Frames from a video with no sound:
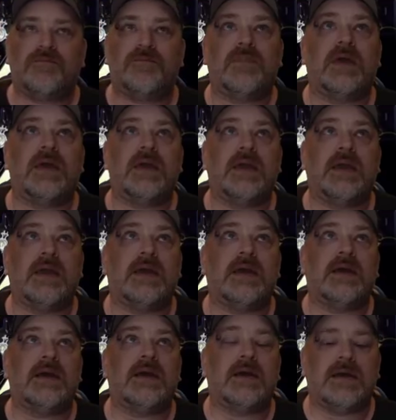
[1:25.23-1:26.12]

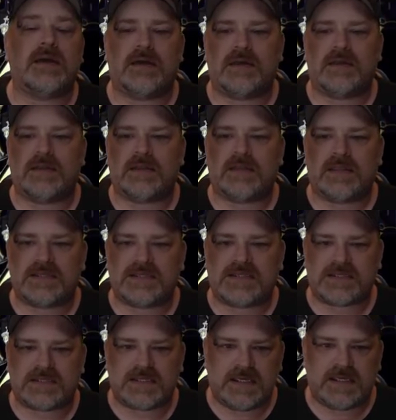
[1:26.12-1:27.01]
And let's
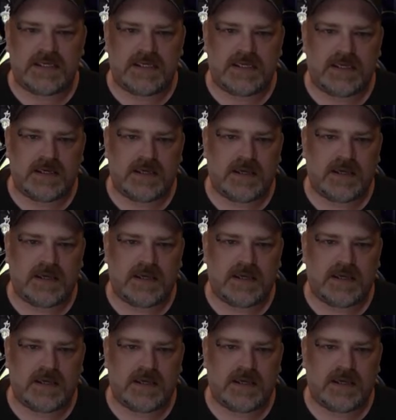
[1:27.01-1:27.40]
see.